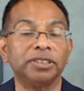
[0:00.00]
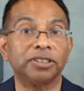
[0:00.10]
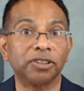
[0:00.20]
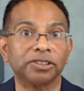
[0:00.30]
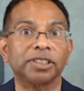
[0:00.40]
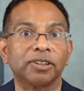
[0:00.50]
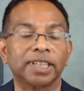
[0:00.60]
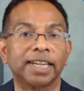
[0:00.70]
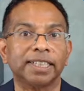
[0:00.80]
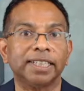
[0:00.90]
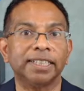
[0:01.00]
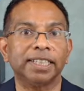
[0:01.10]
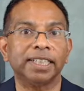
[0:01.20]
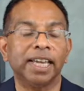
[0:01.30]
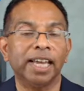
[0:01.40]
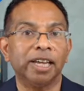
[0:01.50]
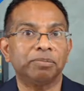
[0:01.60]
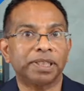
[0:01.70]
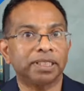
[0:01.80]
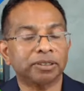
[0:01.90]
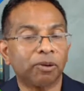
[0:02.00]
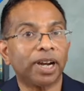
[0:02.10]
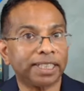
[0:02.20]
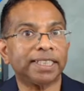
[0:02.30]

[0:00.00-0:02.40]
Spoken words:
There's not just online learning, but there's quite